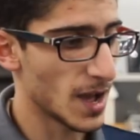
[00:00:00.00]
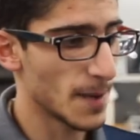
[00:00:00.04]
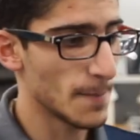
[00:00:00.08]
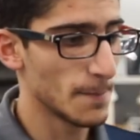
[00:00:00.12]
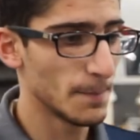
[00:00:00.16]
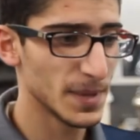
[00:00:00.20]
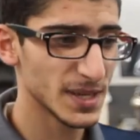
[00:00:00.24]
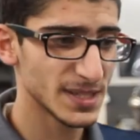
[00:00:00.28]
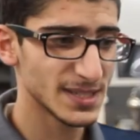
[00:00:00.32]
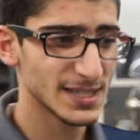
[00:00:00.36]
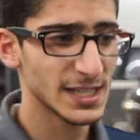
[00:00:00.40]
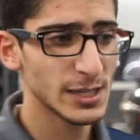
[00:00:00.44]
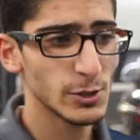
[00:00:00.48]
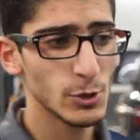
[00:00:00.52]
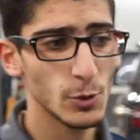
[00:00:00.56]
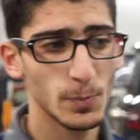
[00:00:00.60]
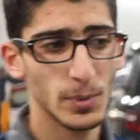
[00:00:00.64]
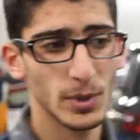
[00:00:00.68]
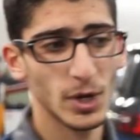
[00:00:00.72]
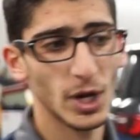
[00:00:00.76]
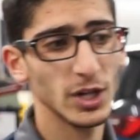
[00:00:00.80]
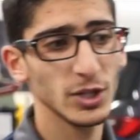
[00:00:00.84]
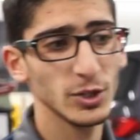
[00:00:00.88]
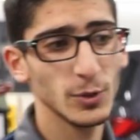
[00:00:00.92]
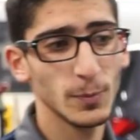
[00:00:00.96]
Basically we
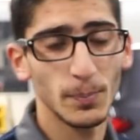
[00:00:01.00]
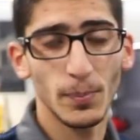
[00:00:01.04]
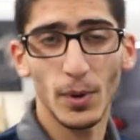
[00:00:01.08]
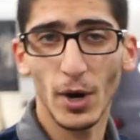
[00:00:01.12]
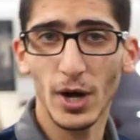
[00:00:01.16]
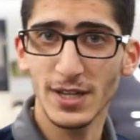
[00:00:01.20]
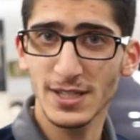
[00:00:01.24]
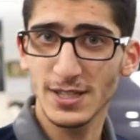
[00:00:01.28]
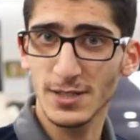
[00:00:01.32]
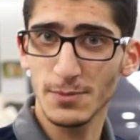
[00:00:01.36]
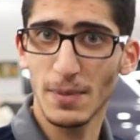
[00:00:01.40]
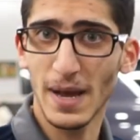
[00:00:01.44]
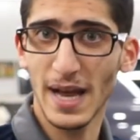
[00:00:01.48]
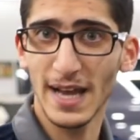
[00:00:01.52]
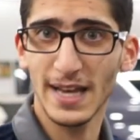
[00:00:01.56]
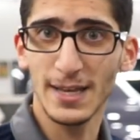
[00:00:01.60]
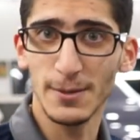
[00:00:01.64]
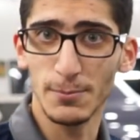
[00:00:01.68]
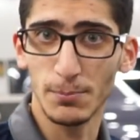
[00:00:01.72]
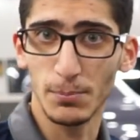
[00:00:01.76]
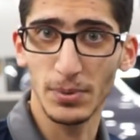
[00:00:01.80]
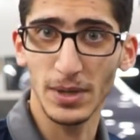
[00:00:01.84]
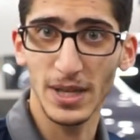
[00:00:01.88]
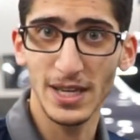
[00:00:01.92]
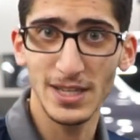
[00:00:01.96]
put all the parts back
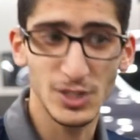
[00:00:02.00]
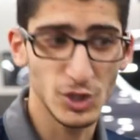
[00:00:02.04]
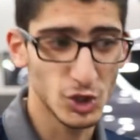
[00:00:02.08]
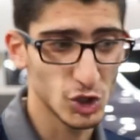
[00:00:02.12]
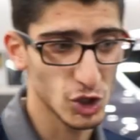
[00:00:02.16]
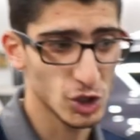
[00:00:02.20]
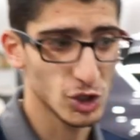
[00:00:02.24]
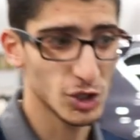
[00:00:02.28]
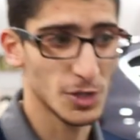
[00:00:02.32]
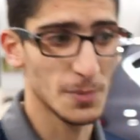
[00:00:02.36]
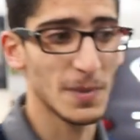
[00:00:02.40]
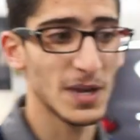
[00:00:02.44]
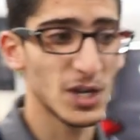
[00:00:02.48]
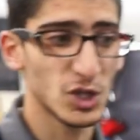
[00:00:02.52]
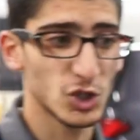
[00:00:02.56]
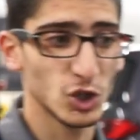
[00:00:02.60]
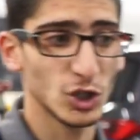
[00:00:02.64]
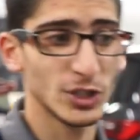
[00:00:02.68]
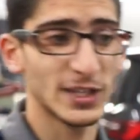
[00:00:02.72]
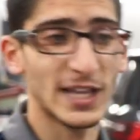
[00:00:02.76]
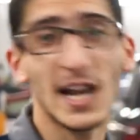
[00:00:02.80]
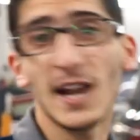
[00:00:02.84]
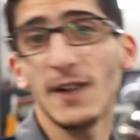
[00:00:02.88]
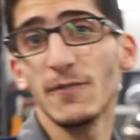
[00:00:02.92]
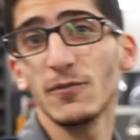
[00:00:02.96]
in place just to make sure
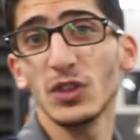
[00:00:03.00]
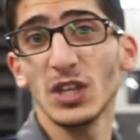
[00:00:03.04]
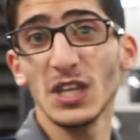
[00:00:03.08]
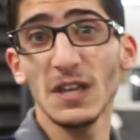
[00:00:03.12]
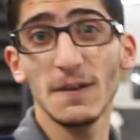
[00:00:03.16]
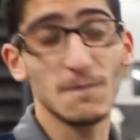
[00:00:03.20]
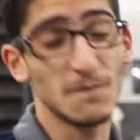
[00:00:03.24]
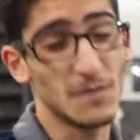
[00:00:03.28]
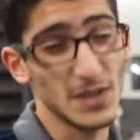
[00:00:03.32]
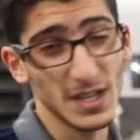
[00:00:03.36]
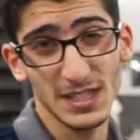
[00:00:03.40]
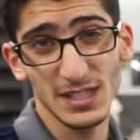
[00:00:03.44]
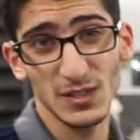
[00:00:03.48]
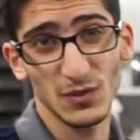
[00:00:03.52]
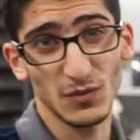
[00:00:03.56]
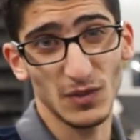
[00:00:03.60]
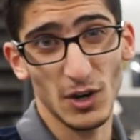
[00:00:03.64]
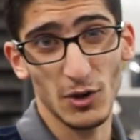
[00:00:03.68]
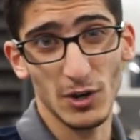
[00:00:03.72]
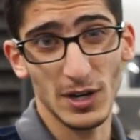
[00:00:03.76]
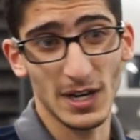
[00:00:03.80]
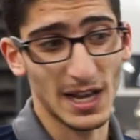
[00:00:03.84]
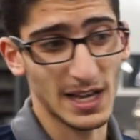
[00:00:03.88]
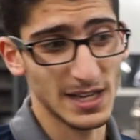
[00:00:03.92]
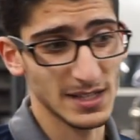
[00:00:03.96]
that everything fits
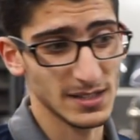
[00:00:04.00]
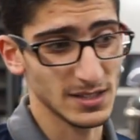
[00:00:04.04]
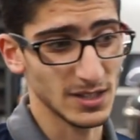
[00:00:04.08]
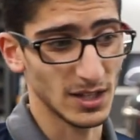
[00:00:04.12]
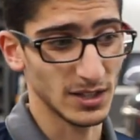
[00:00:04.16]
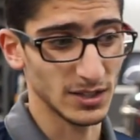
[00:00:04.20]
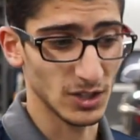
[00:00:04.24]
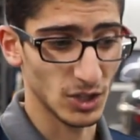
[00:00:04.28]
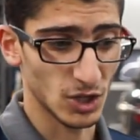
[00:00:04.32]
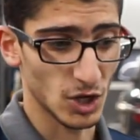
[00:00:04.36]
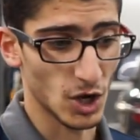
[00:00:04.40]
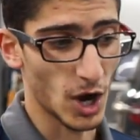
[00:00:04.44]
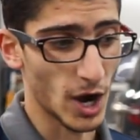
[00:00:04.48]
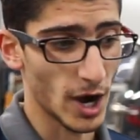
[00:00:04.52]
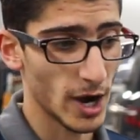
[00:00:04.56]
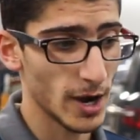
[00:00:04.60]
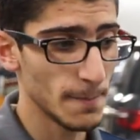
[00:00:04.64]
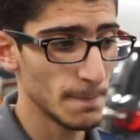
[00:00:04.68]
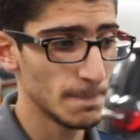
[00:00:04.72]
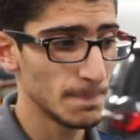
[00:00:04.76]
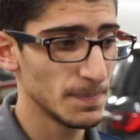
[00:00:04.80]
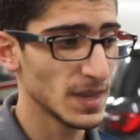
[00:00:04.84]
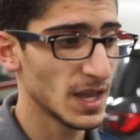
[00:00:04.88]
very nice on the car.